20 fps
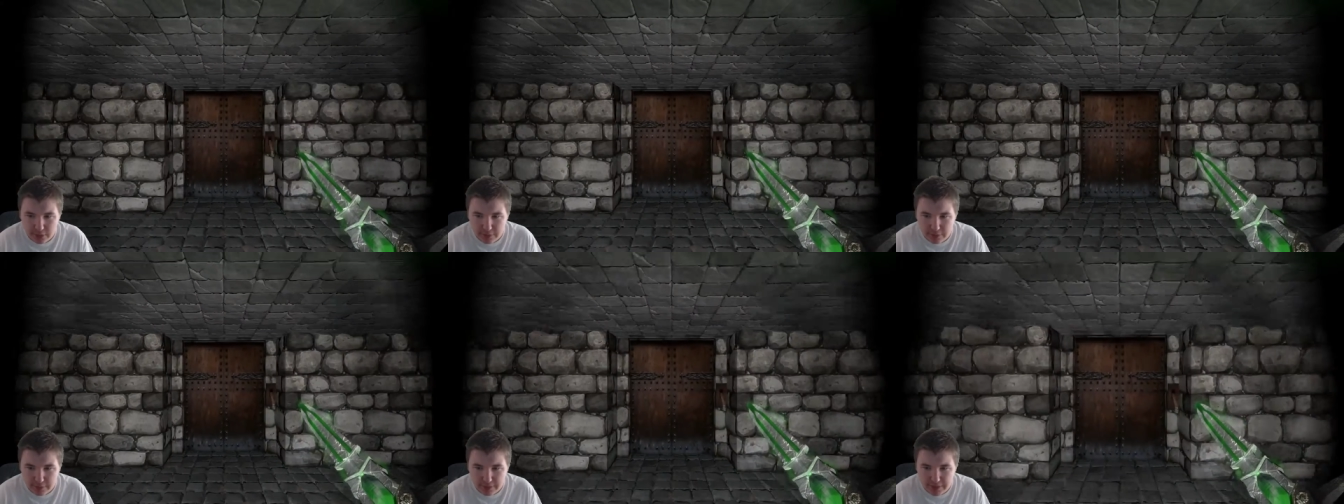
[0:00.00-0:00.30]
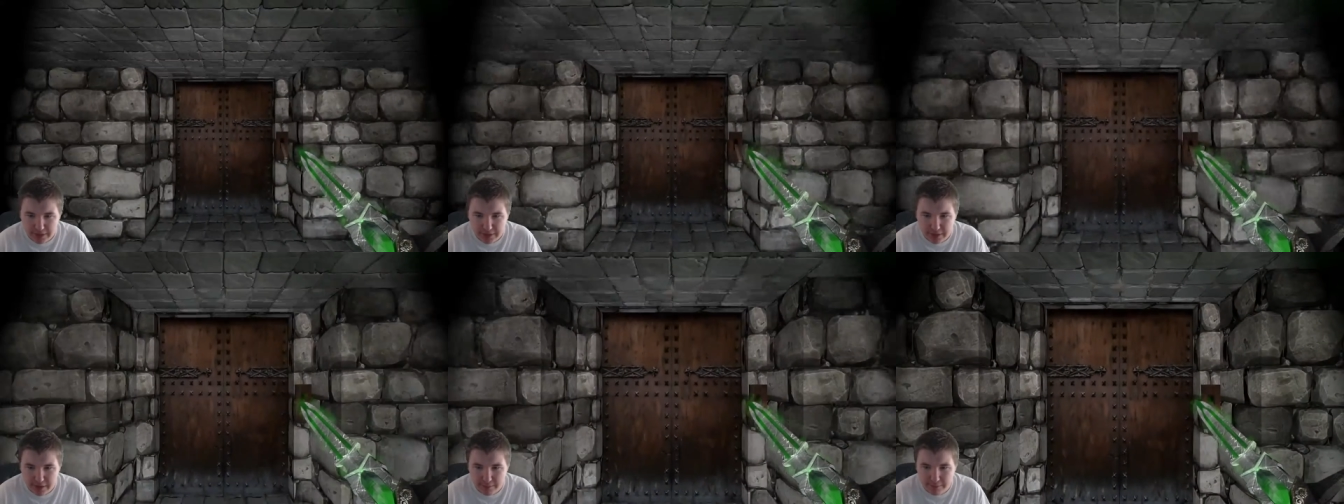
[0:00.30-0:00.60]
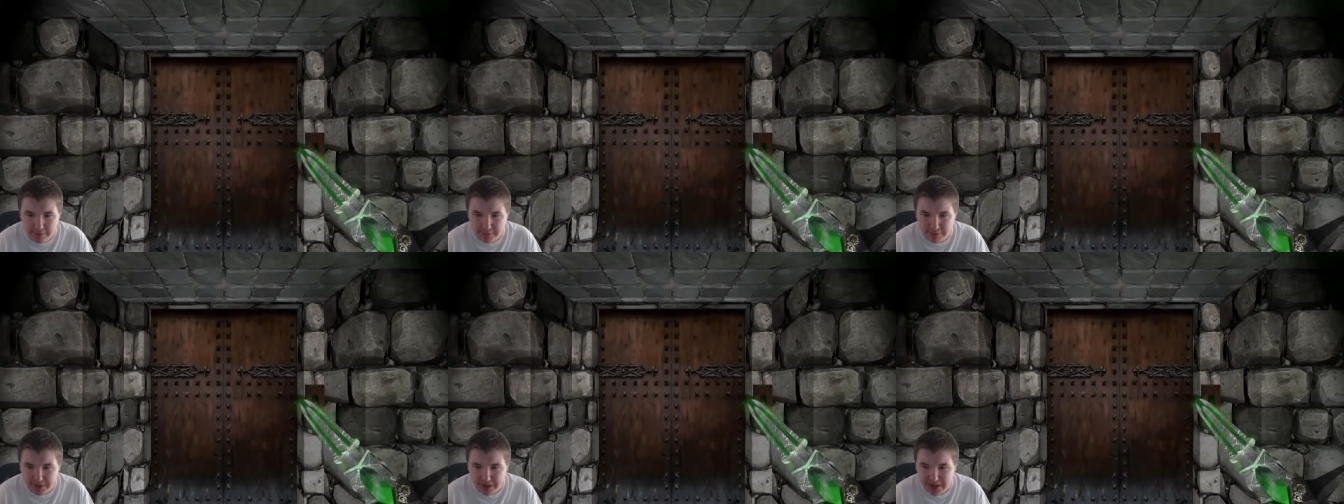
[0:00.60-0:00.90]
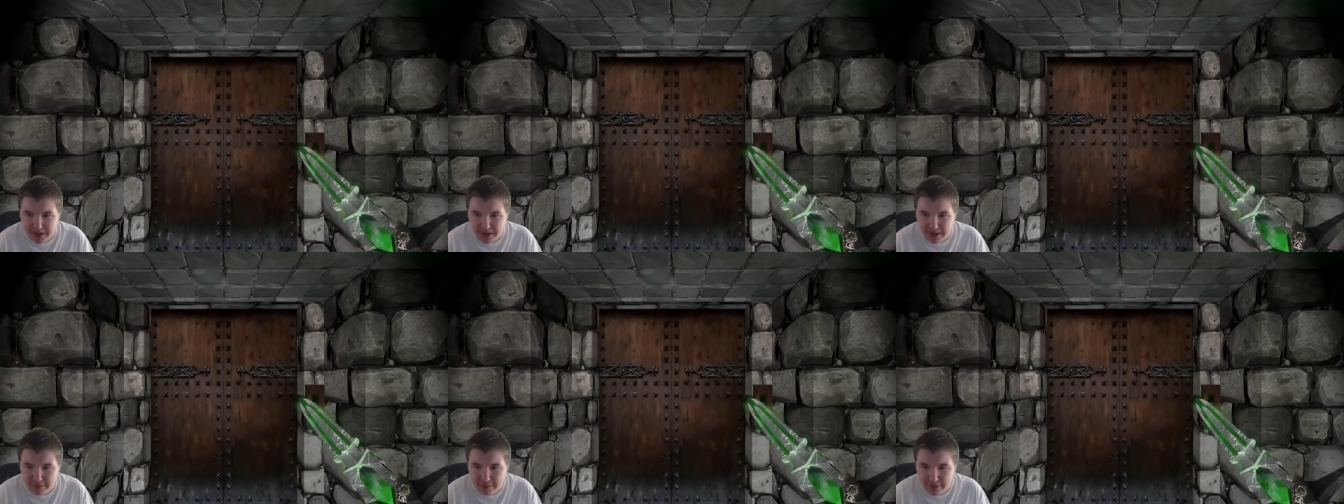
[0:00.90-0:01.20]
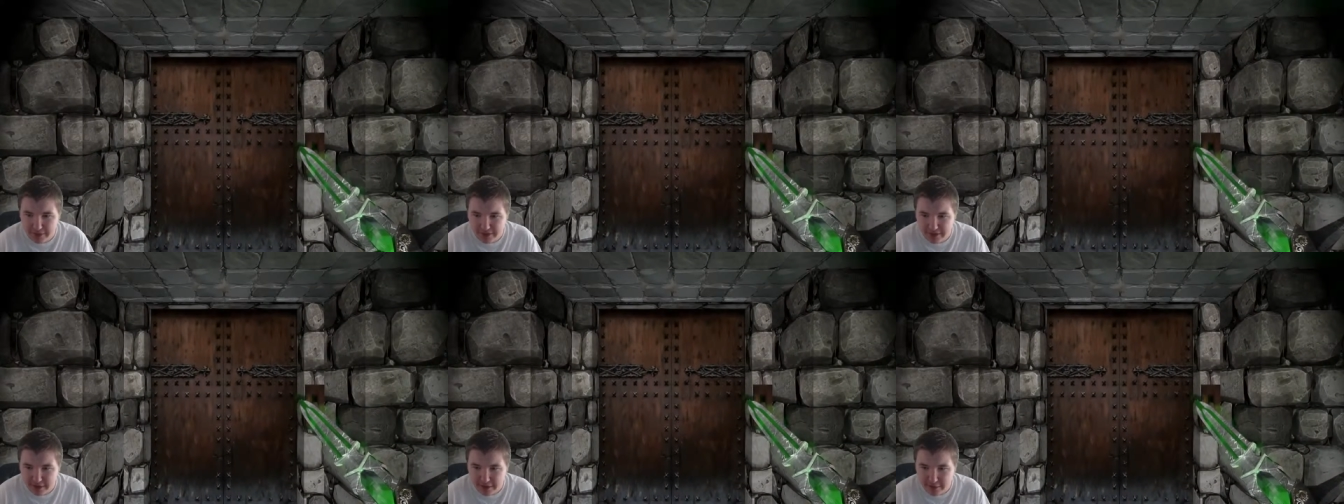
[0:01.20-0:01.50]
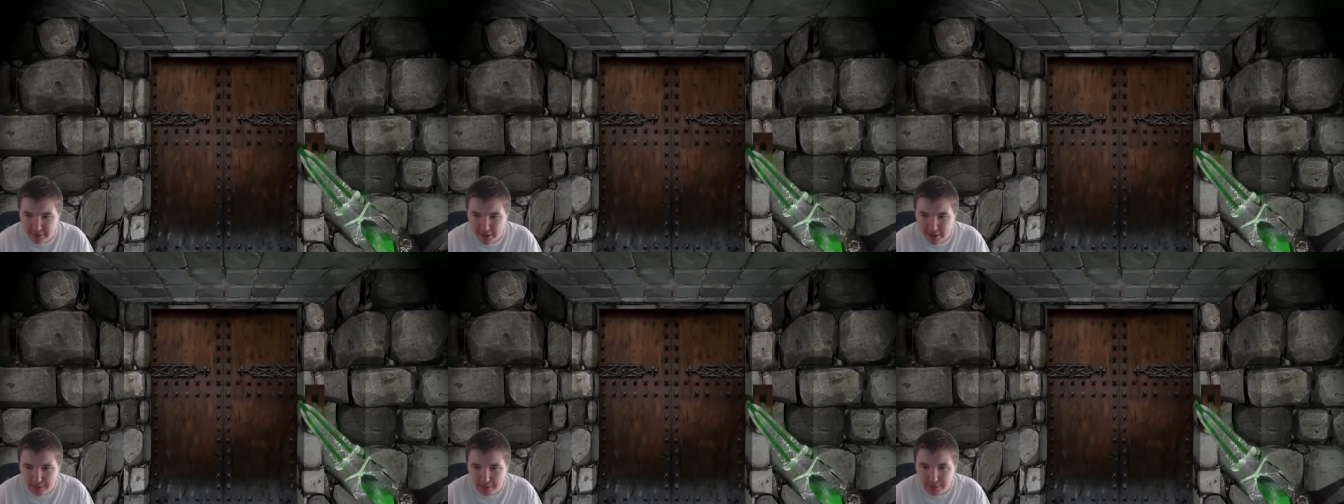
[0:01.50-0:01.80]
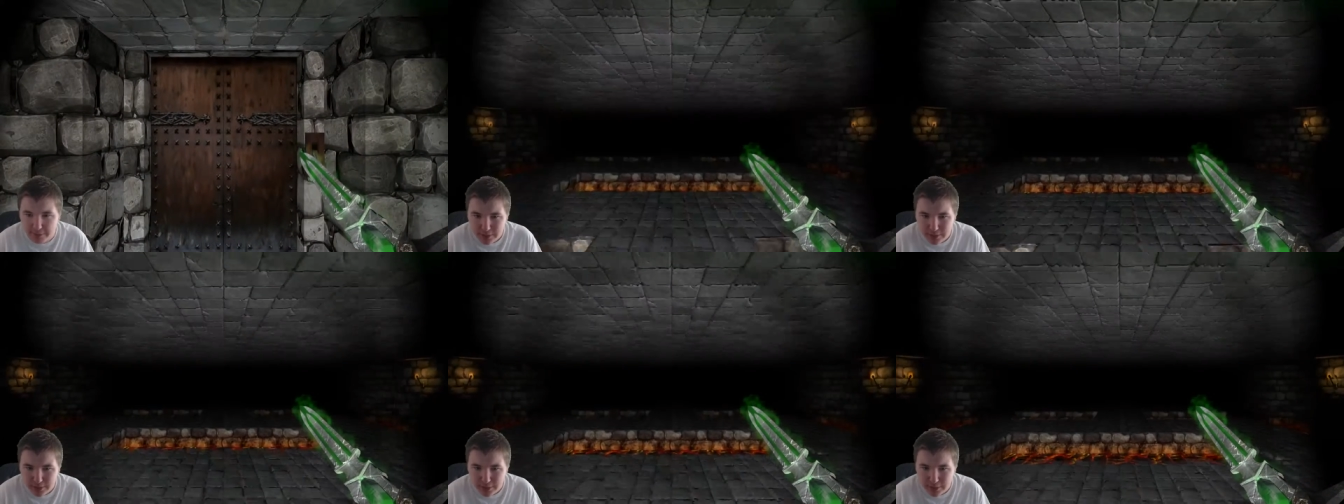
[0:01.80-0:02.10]
But, um, yeah, anyway, let's carry on.
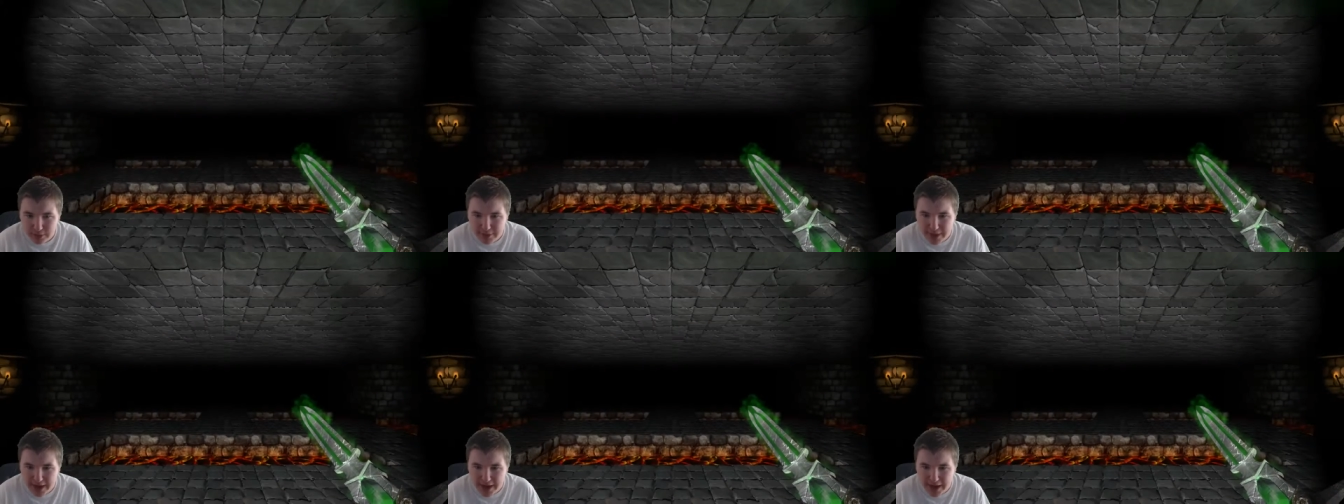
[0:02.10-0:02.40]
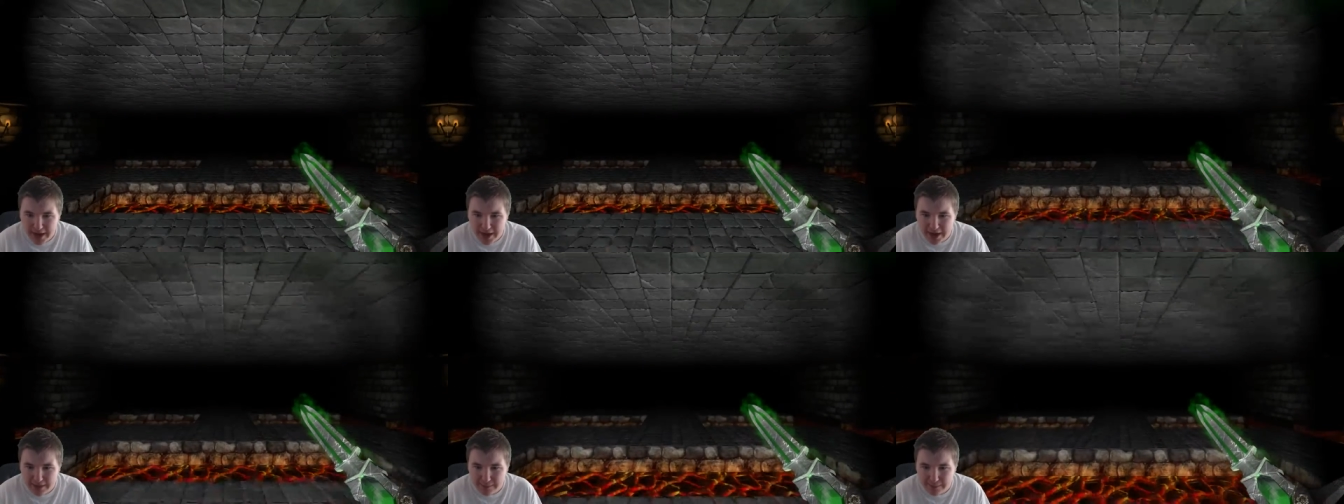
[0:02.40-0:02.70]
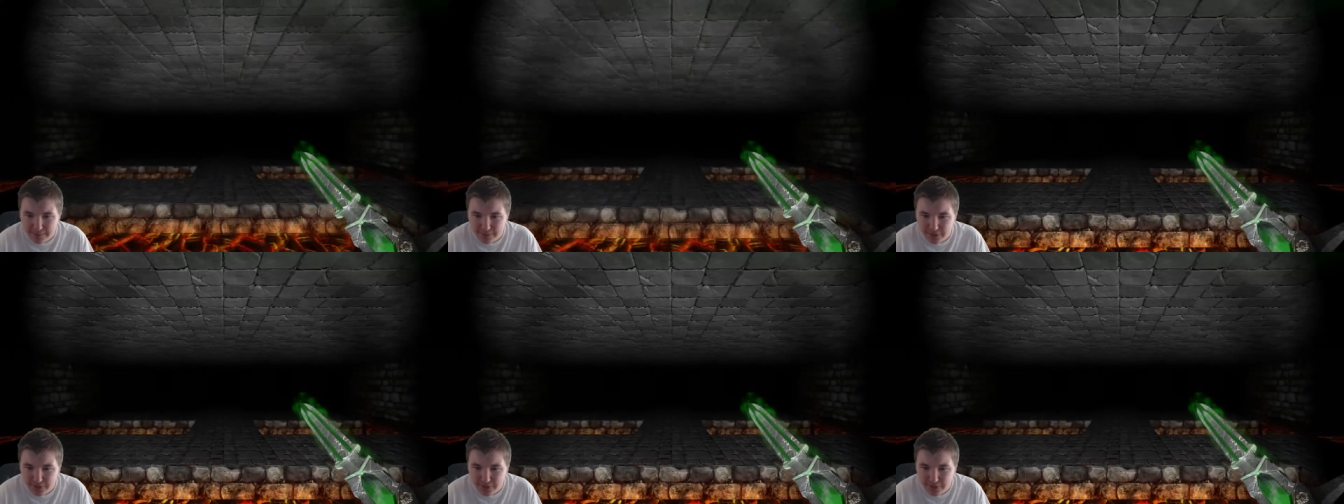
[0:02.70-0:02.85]
Okay,